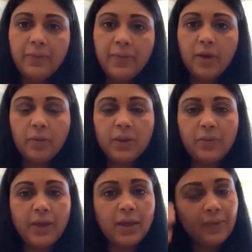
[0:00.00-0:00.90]
the only
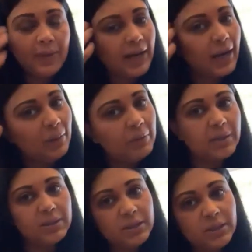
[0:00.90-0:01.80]
thing that I would
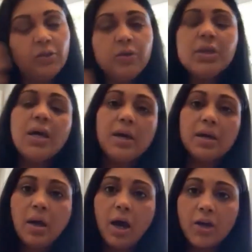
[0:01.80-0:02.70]
continue to
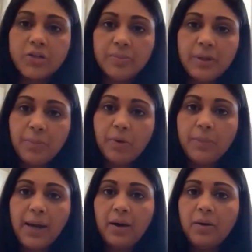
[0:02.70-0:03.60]
caution people
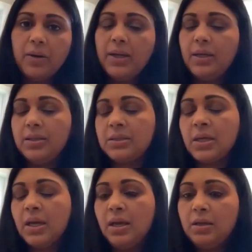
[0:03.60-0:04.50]
about is,
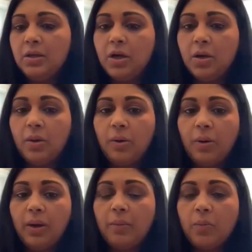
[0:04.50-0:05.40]
you know,
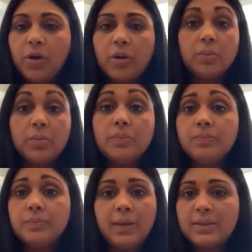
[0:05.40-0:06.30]

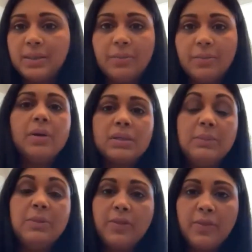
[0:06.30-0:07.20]

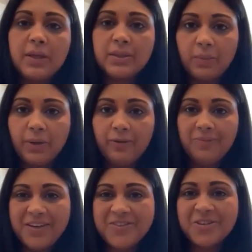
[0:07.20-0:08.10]
some of the things that we've
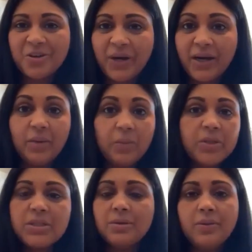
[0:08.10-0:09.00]
mentioned already. We're
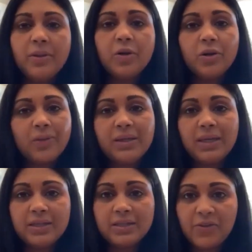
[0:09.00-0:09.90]
still in the early
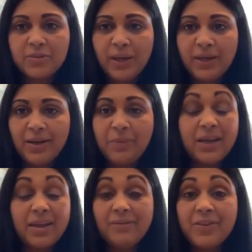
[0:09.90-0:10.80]
days of this pandemic,
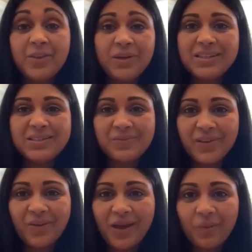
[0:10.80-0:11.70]
even though it doesn't
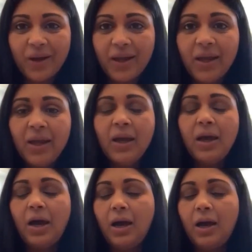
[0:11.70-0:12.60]
feel that way.
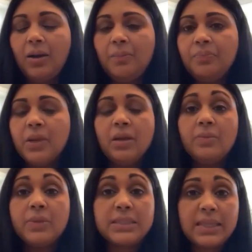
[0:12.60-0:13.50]

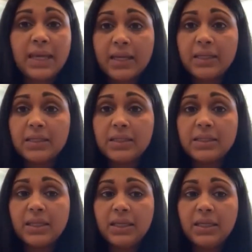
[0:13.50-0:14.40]
The science
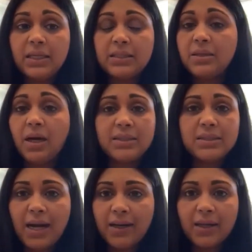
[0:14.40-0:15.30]
is not
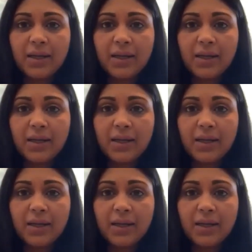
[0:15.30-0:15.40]
static,